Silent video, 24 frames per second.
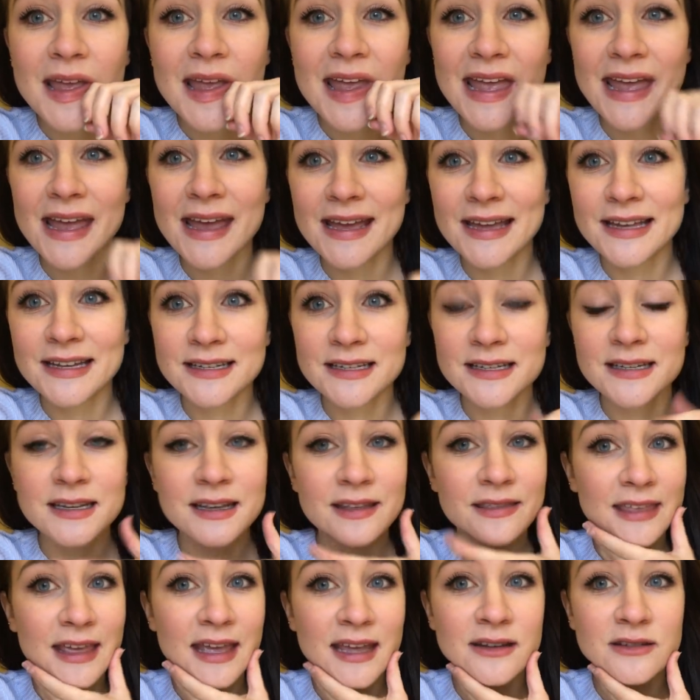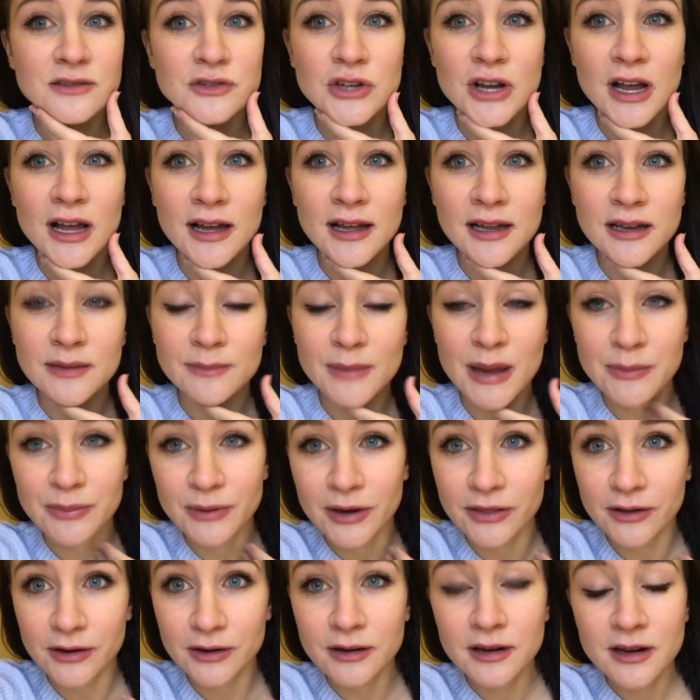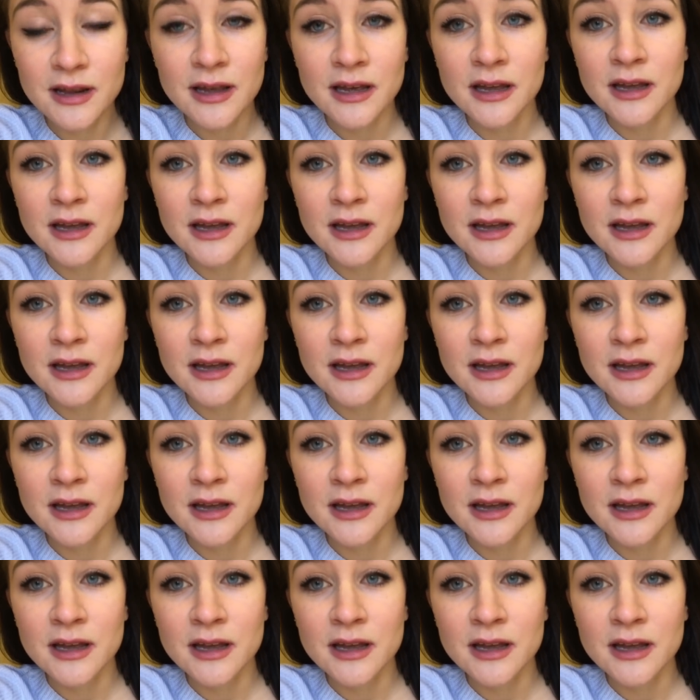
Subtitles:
and then John, my brother,